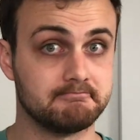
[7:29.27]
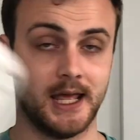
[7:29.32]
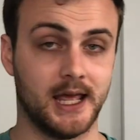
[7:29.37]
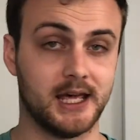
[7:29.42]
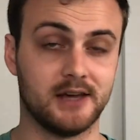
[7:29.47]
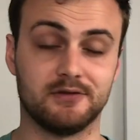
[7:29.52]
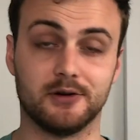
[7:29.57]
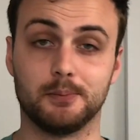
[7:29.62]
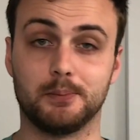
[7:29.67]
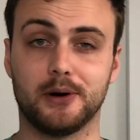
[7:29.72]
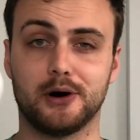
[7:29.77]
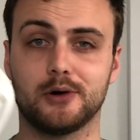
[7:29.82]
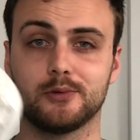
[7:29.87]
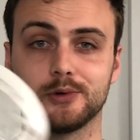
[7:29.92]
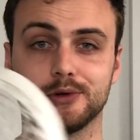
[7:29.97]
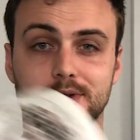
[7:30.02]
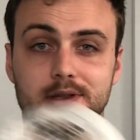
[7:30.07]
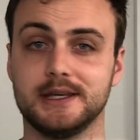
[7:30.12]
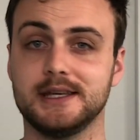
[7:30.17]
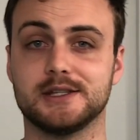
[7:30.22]
If a ball
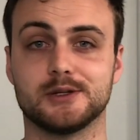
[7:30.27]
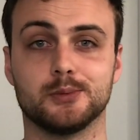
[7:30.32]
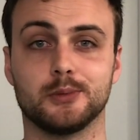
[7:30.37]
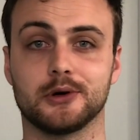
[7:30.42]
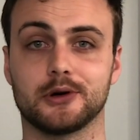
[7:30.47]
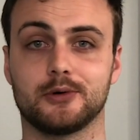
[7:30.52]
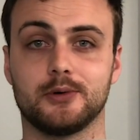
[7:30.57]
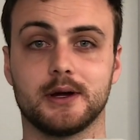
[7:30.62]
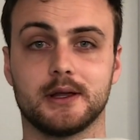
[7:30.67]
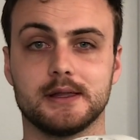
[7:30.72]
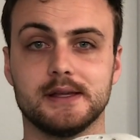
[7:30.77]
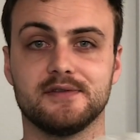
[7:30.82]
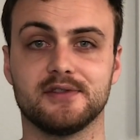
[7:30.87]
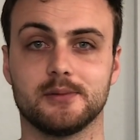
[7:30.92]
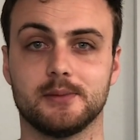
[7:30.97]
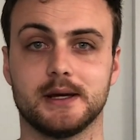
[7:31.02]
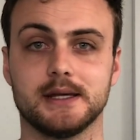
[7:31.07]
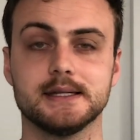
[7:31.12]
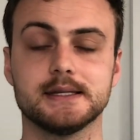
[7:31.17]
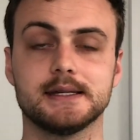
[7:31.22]
released more quickly from
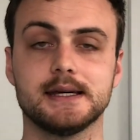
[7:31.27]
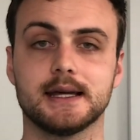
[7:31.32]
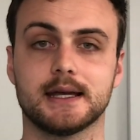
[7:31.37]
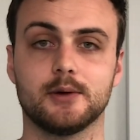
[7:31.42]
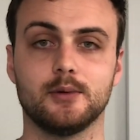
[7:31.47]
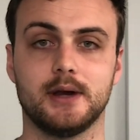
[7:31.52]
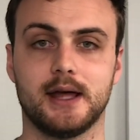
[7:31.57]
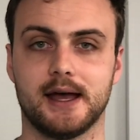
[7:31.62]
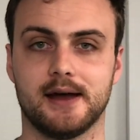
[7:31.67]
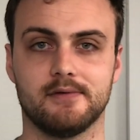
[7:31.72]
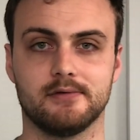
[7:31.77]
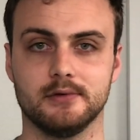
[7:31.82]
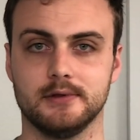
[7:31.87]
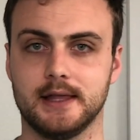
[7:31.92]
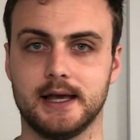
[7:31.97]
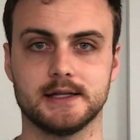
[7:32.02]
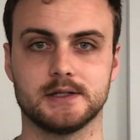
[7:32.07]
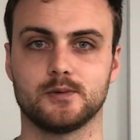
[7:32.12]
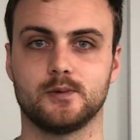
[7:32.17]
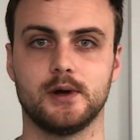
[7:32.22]
my stick, it would have
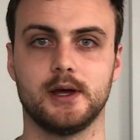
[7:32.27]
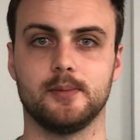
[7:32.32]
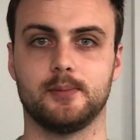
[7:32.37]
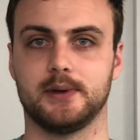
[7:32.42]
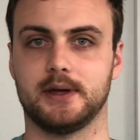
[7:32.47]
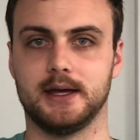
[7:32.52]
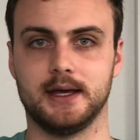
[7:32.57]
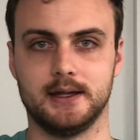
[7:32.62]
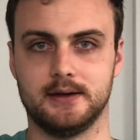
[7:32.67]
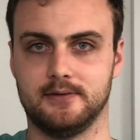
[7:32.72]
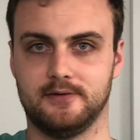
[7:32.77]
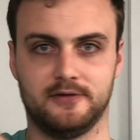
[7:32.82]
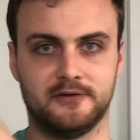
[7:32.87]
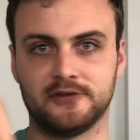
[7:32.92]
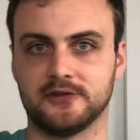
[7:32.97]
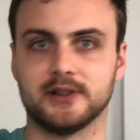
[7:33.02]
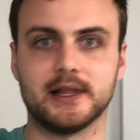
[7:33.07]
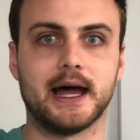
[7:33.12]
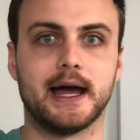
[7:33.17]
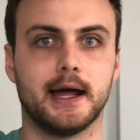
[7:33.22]
less whip and
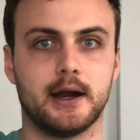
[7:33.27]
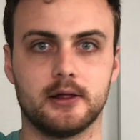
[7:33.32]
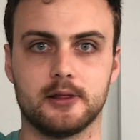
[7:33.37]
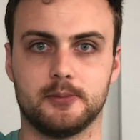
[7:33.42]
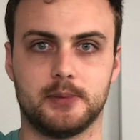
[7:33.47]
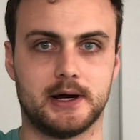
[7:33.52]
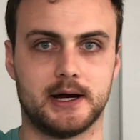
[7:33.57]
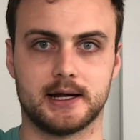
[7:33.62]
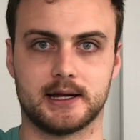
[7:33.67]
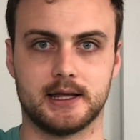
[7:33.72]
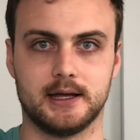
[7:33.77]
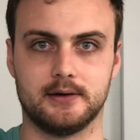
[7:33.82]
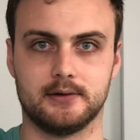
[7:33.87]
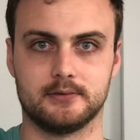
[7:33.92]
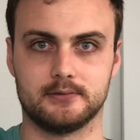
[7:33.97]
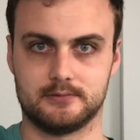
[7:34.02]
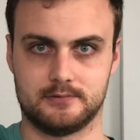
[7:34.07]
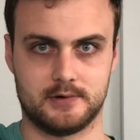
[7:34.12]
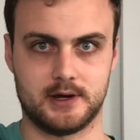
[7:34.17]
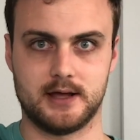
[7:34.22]
fly out of the pocket,
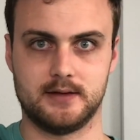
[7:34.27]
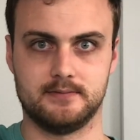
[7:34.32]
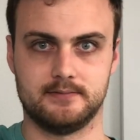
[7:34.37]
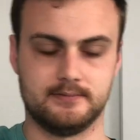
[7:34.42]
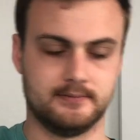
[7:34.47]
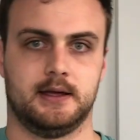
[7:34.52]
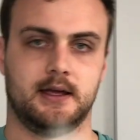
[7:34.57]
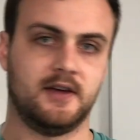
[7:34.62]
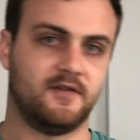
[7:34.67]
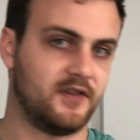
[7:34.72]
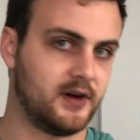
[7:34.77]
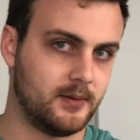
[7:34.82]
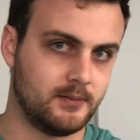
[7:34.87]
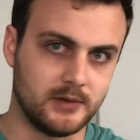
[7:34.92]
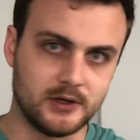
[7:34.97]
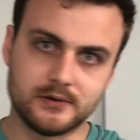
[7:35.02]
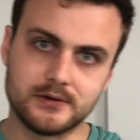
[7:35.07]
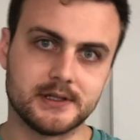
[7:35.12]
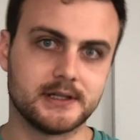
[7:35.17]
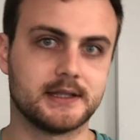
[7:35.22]
right? If I'm
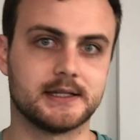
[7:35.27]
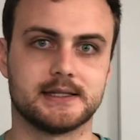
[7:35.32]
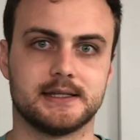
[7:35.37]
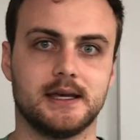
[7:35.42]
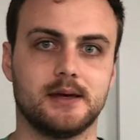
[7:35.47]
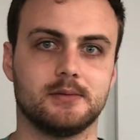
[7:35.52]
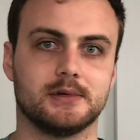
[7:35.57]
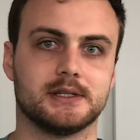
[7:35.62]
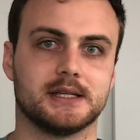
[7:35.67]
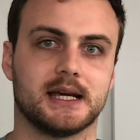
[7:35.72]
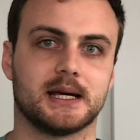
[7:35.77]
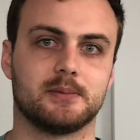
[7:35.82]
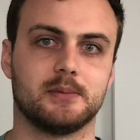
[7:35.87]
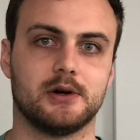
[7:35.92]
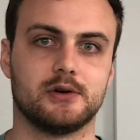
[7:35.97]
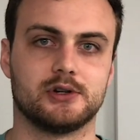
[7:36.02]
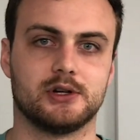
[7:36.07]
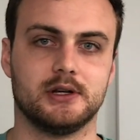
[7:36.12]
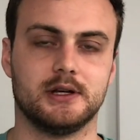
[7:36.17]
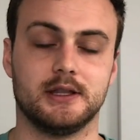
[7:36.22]
using the same exact
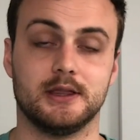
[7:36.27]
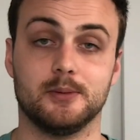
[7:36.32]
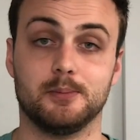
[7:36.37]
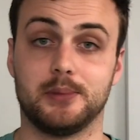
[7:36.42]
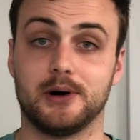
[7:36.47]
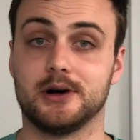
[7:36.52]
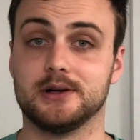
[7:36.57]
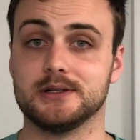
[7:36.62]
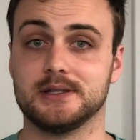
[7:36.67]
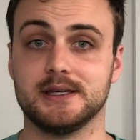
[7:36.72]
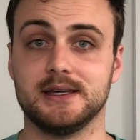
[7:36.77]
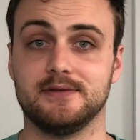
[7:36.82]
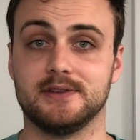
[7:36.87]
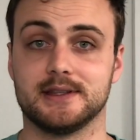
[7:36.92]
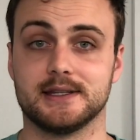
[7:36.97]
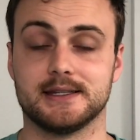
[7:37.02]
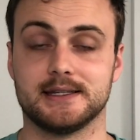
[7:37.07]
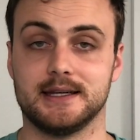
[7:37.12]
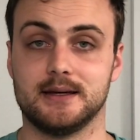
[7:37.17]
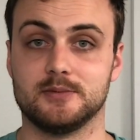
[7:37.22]
motion and the ball's leaving the
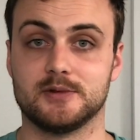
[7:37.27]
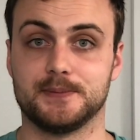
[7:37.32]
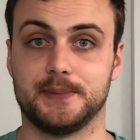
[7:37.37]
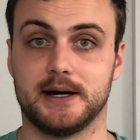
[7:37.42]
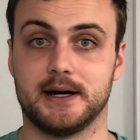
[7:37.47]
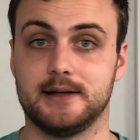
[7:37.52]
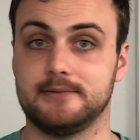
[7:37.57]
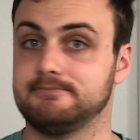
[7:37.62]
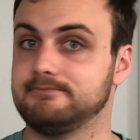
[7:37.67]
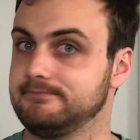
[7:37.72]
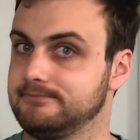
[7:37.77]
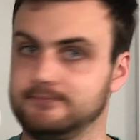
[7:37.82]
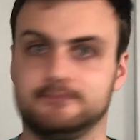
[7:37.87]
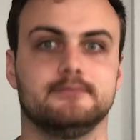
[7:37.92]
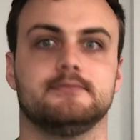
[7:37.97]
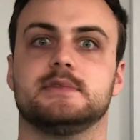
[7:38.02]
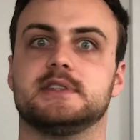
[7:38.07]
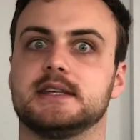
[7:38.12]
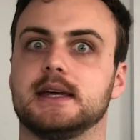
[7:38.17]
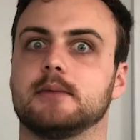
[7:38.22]
same spot,
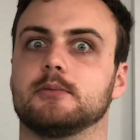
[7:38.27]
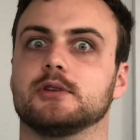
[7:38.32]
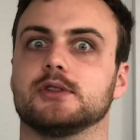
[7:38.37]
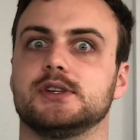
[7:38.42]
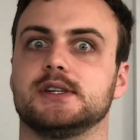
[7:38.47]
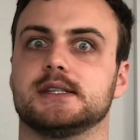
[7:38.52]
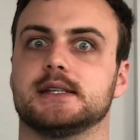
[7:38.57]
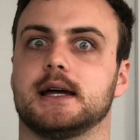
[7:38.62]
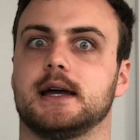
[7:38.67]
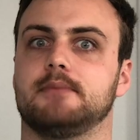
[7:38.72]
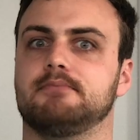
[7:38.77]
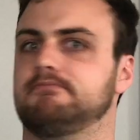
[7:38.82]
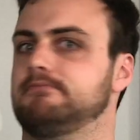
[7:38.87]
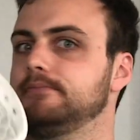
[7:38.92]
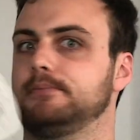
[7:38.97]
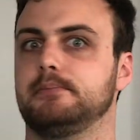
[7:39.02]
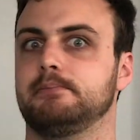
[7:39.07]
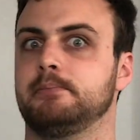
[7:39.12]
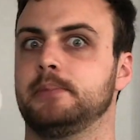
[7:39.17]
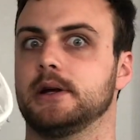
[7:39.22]
same release time,
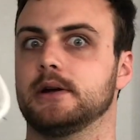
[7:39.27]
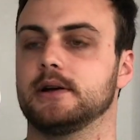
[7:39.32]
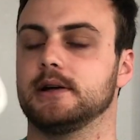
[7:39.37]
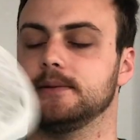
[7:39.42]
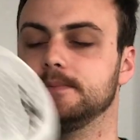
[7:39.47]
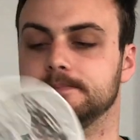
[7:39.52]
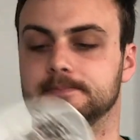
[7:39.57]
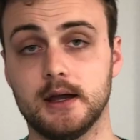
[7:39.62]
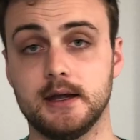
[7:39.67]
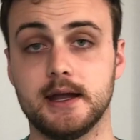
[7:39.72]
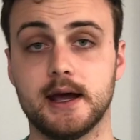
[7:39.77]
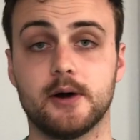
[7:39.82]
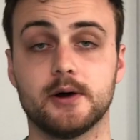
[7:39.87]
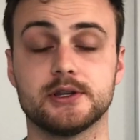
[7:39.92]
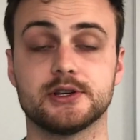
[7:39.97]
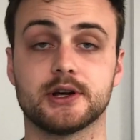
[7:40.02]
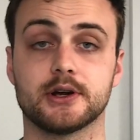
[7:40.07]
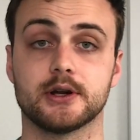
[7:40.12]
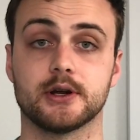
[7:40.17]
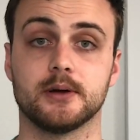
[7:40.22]
period. Now, a
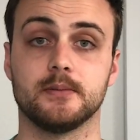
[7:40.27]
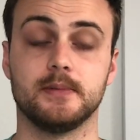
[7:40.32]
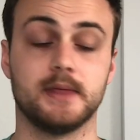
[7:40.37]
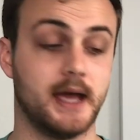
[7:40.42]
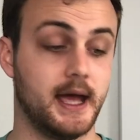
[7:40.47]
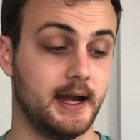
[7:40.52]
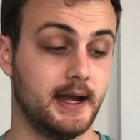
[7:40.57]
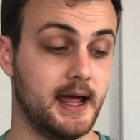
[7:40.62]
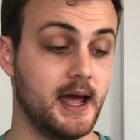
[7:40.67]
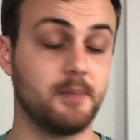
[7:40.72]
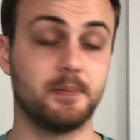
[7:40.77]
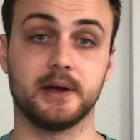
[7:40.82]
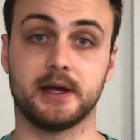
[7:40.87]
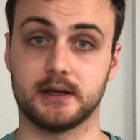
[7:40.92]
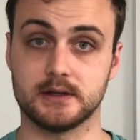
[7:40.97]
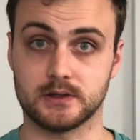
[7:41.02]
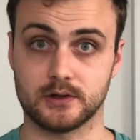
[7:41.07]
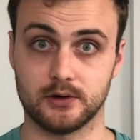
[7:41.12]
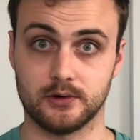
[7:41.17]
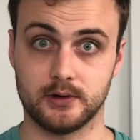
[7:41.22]
term that Epic
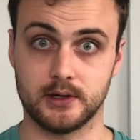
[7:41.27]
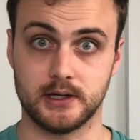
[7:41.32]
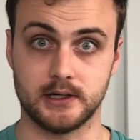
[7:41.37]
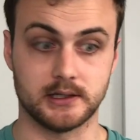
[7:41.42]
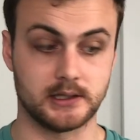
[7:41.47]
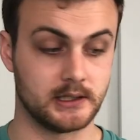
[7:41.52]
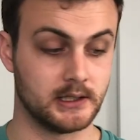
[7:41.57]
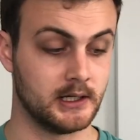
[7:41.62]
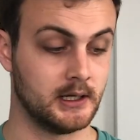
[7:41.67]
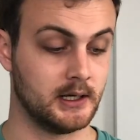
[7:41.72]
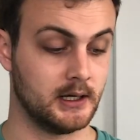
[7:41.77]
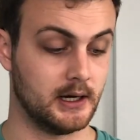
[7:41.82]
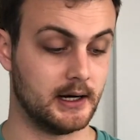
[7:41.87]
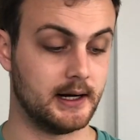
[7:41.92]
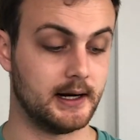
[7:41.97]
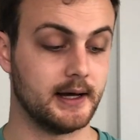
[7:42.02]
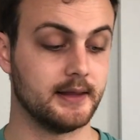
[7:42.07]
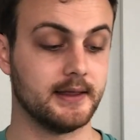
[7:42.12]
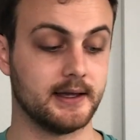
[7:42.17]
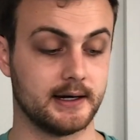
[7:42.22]
has coined
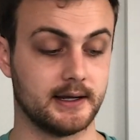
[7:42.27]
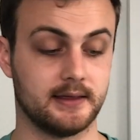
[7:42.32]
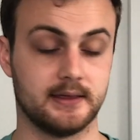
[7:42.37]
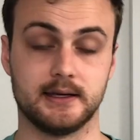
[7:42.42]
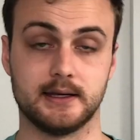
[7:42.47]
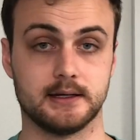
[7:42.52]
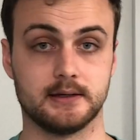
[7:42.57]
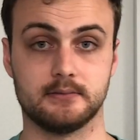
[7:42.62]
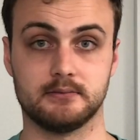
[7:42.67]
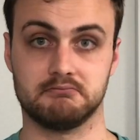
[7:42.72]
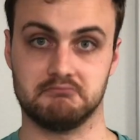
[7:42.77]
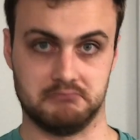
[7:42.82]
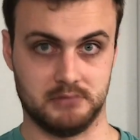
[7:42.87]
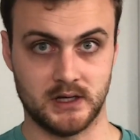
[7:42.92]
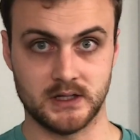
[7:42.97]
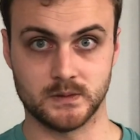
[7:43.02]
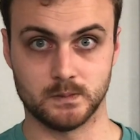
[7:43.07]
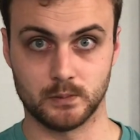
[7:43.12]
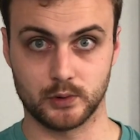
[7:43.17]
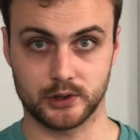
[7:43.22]
that I think
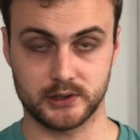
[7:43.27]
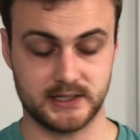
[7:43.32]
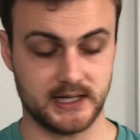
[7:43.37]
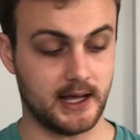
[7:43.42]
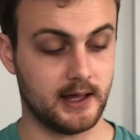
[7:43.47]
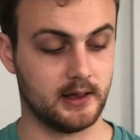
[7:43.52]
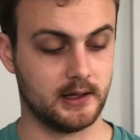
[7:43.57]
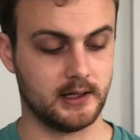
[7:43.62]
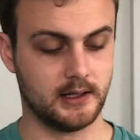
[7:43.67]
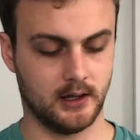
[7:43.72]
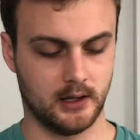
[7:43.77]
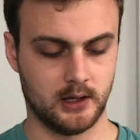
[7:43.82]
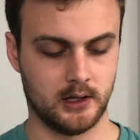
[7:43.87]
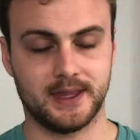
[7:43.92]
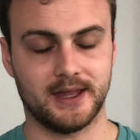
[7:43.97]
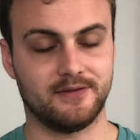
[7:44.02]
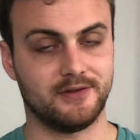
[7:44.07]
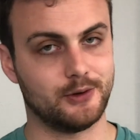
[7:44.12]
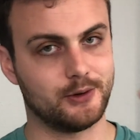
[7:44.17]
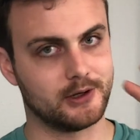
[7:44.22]
is more telling,
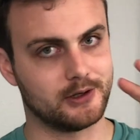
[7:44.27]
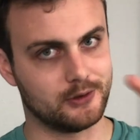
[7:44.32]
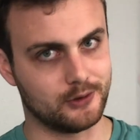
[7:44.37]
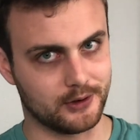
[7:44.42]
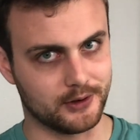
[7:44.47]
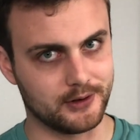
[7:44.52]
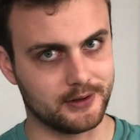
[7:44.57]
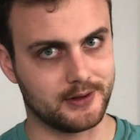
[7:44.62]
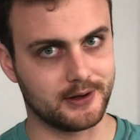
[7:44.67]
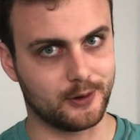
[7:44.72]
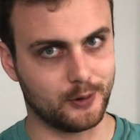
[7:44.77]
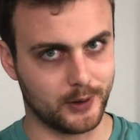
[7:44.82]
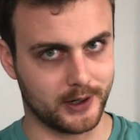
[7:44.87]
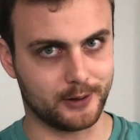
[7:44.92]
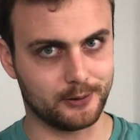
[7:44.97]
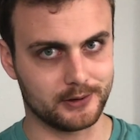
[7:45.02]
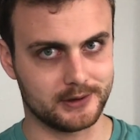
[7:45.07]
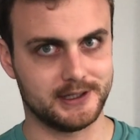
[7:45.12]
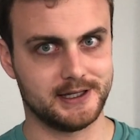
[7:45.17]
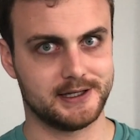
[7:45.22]
if you ignore the quick
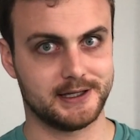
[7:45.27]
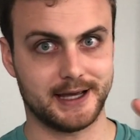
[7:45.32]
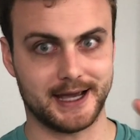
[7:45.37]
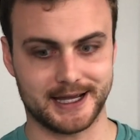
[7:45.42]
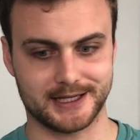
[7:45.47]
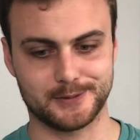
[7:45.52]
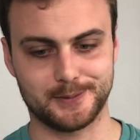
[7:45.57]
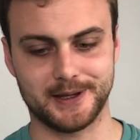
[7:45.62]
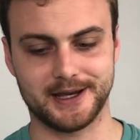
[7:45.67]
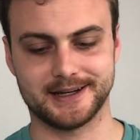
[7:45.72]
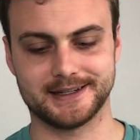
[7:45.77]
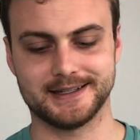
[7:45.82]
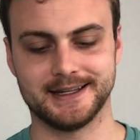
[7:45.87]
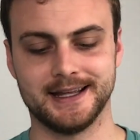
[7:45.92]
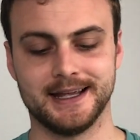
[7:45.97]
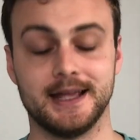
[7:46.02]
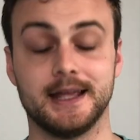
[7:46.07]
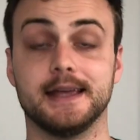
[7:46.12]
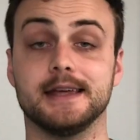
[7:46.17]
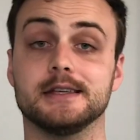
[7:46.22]
release aspect,
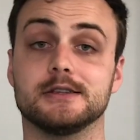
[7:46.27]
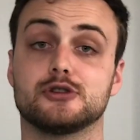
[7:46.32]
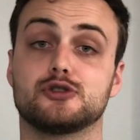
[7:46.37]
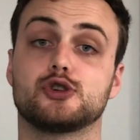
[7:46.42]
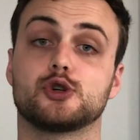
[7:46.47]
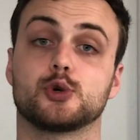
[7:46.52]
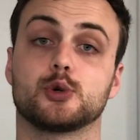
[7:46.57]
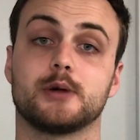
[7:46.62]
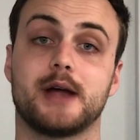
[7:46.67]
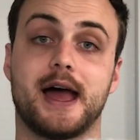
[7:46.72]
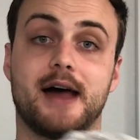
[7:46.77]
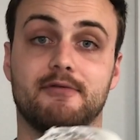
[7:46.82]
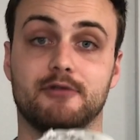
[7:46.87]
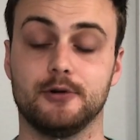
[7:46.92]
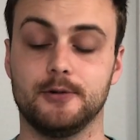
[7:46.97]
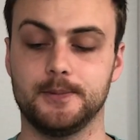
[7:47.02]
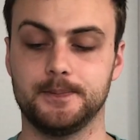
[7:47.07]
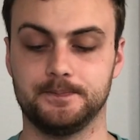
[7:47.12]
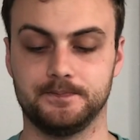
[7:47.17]
is travel.